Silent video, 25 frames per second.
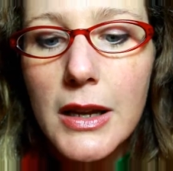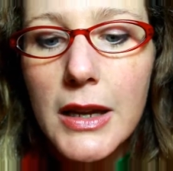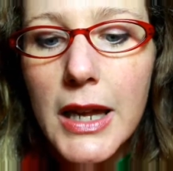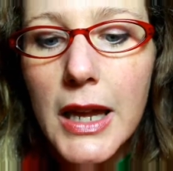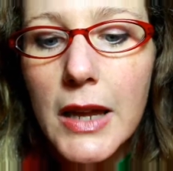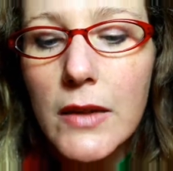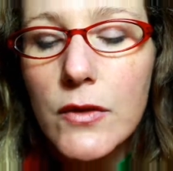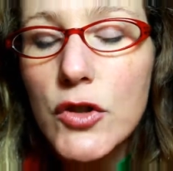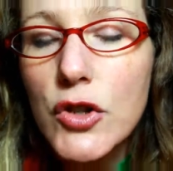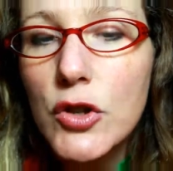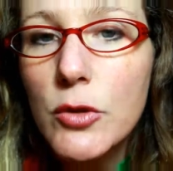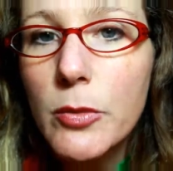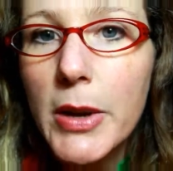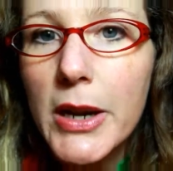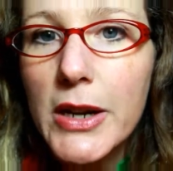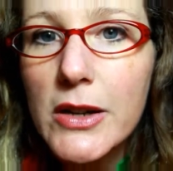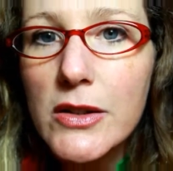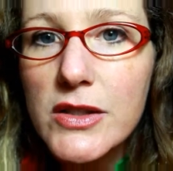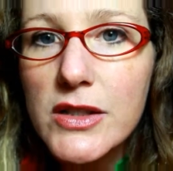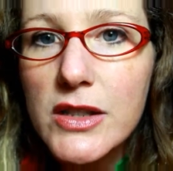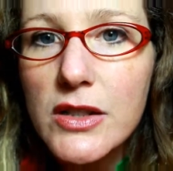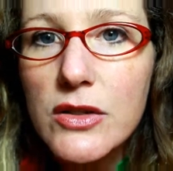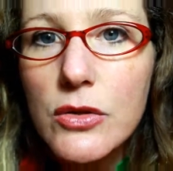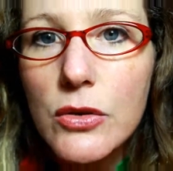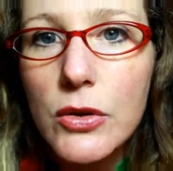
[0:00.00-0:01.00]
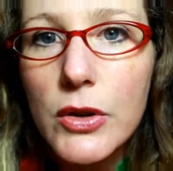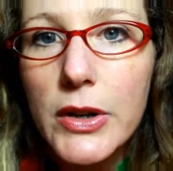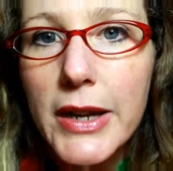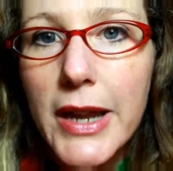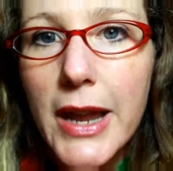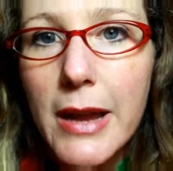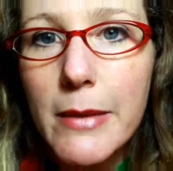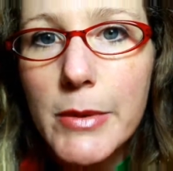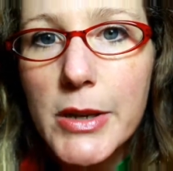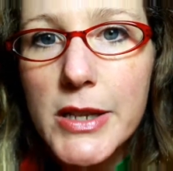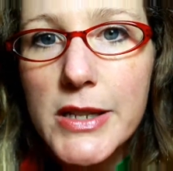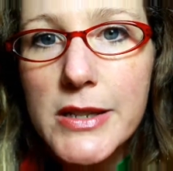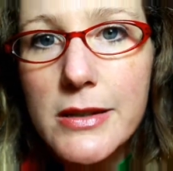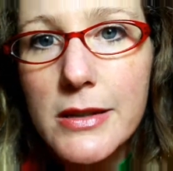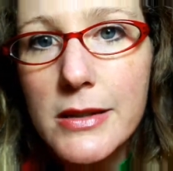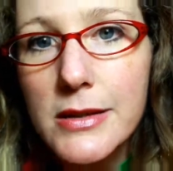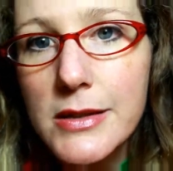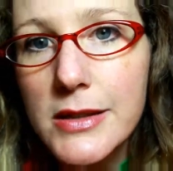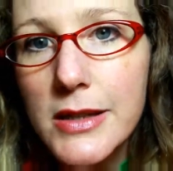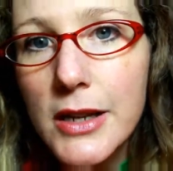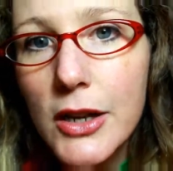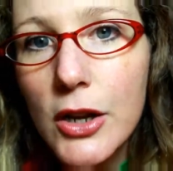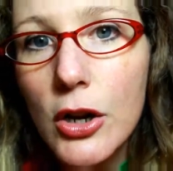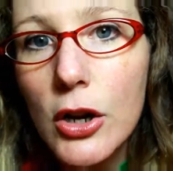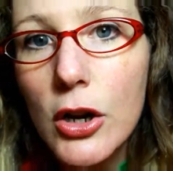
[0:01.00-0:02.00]
Gave two pairs to Tori Amos, the
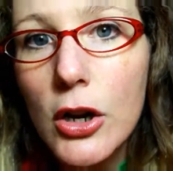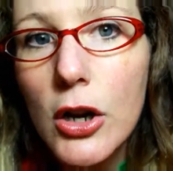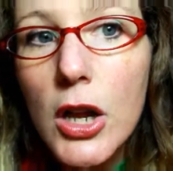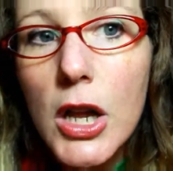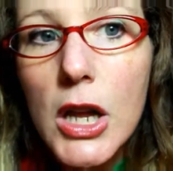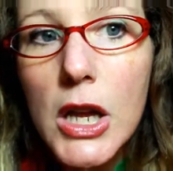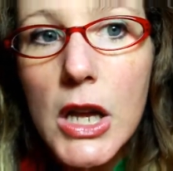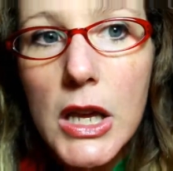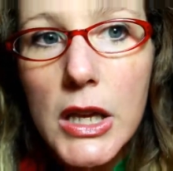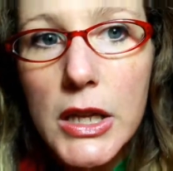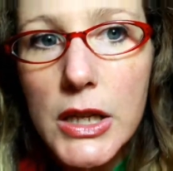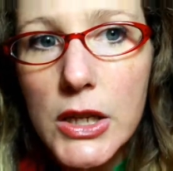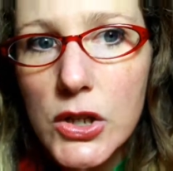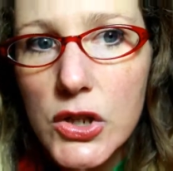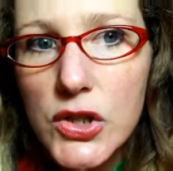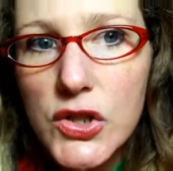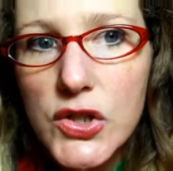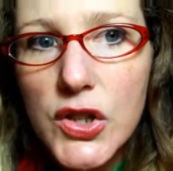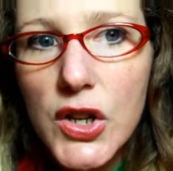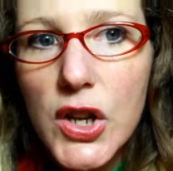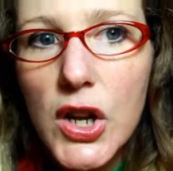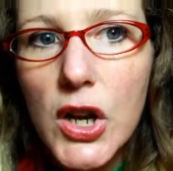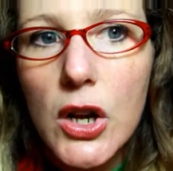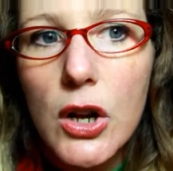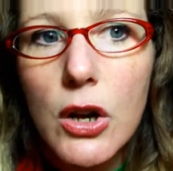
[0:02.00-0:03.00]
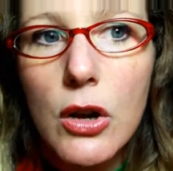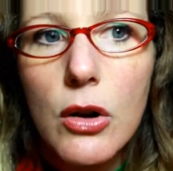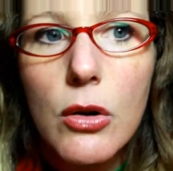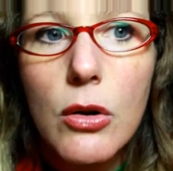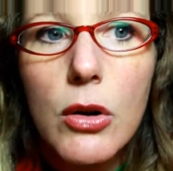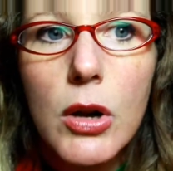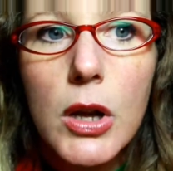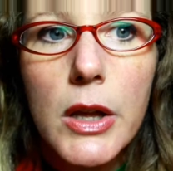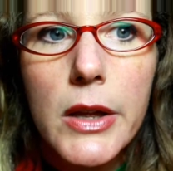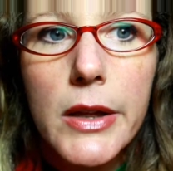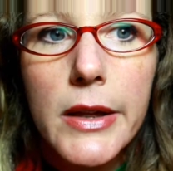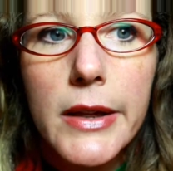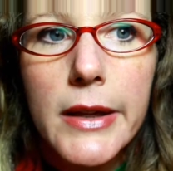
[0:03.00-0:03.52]
singer, years ago.